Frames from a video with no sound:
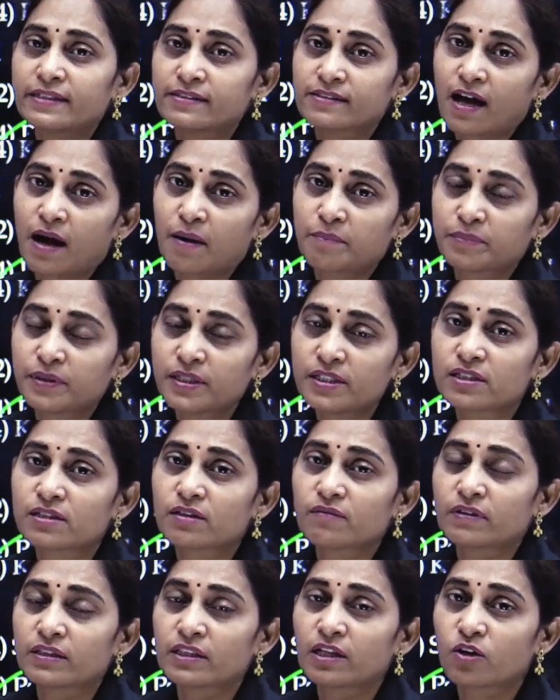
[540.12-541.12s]
examples
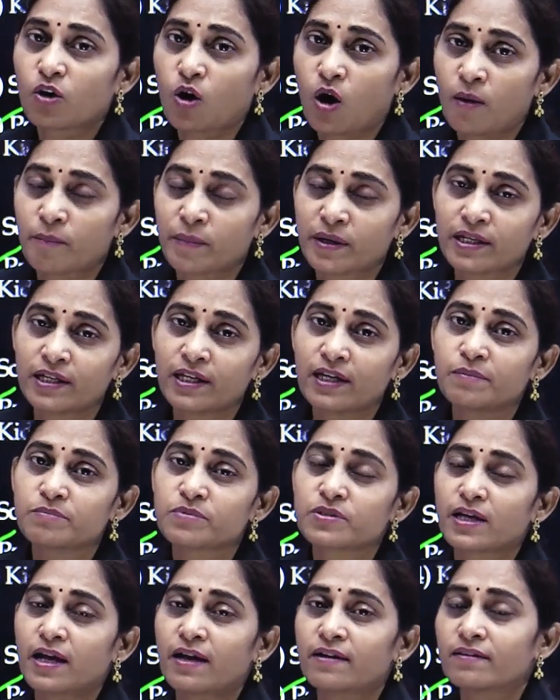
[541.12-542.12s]
with the common
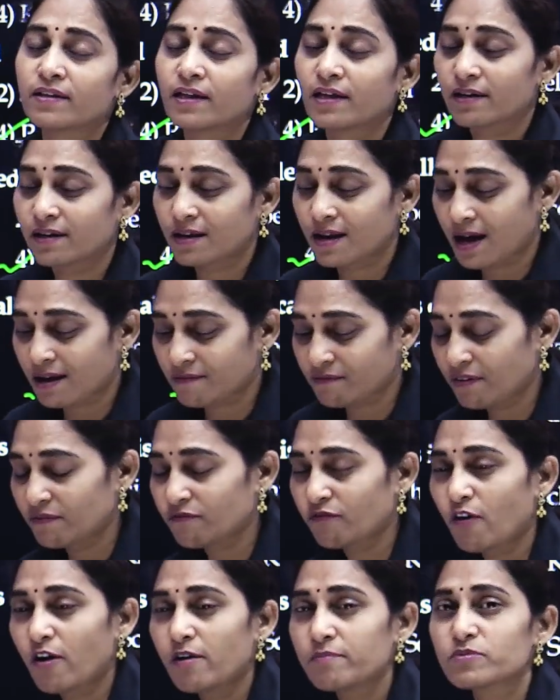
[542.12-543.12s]
names and their larval
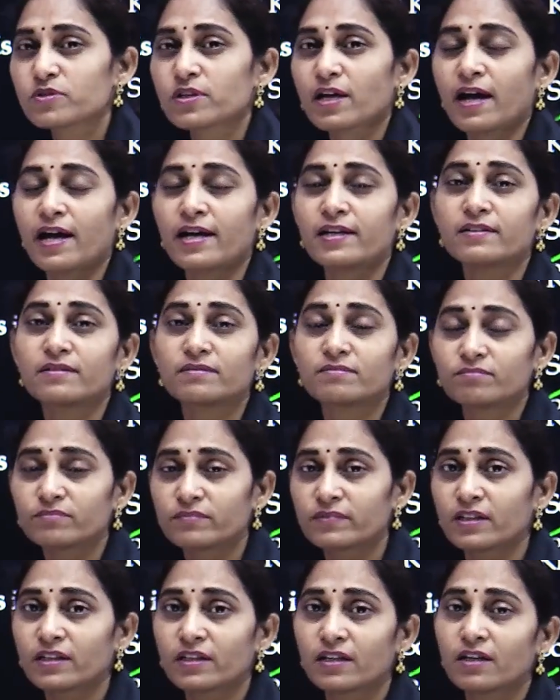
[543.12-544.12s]
forms and
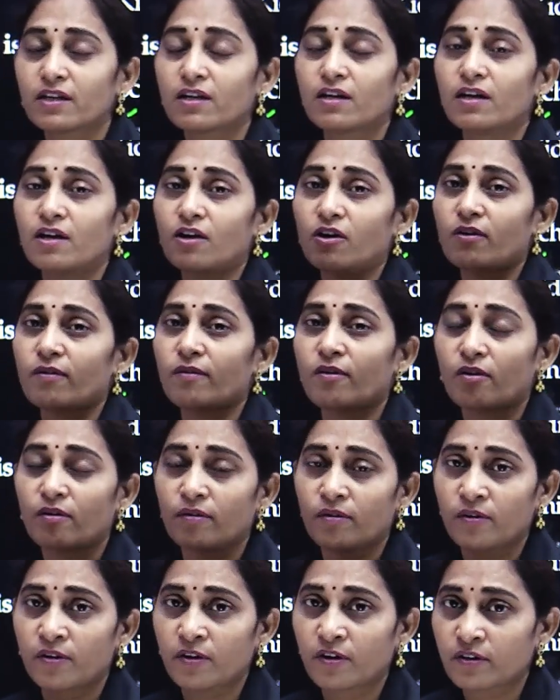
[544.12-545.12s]
the
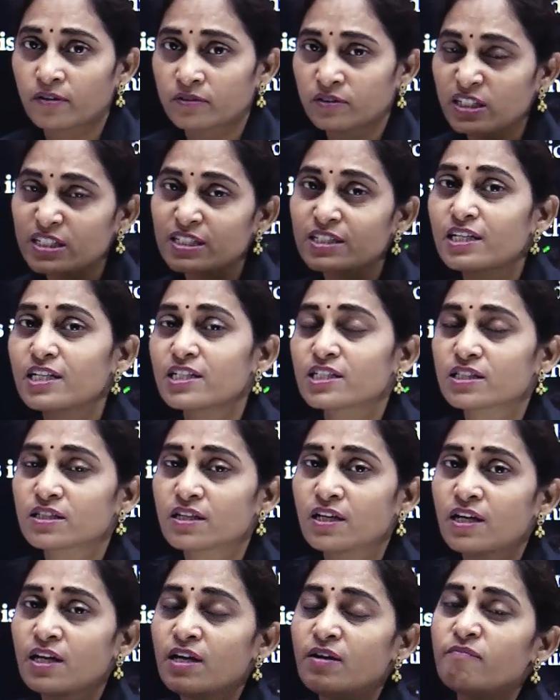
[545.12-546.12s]
uh, disease
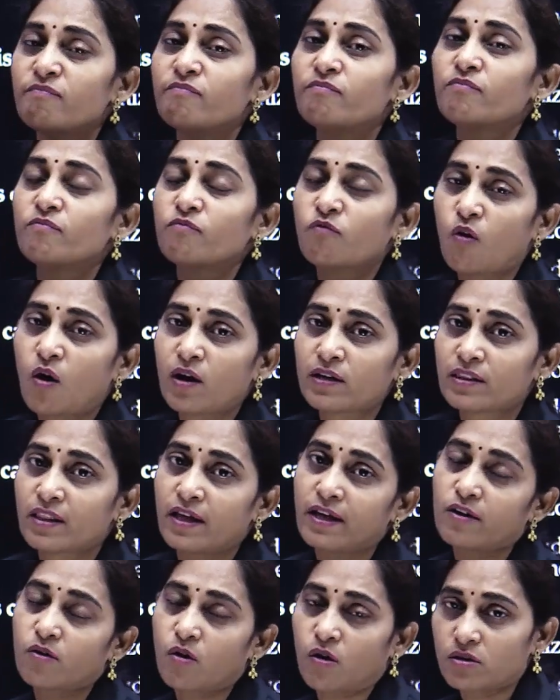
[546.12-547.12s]
what
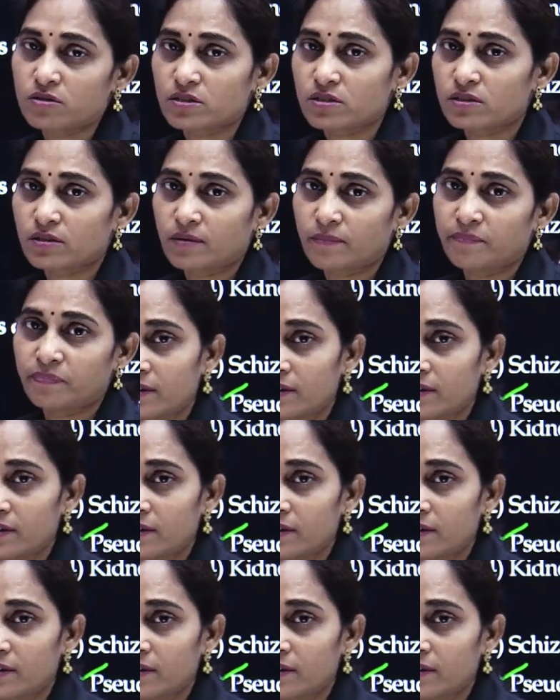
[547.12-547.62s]
they cause.